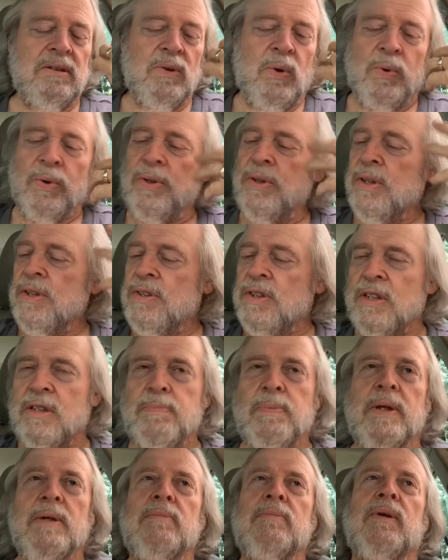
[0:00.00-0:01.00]
ordinances
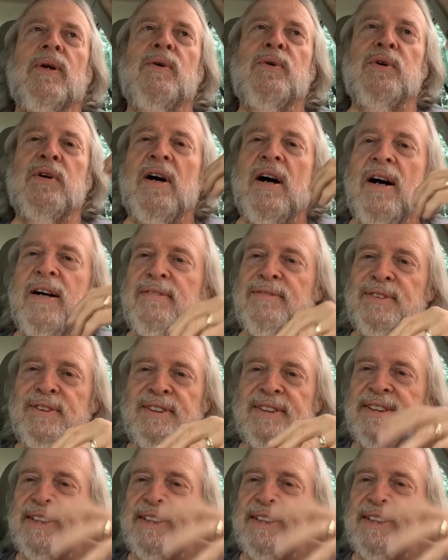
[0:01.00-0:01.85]
being blown off and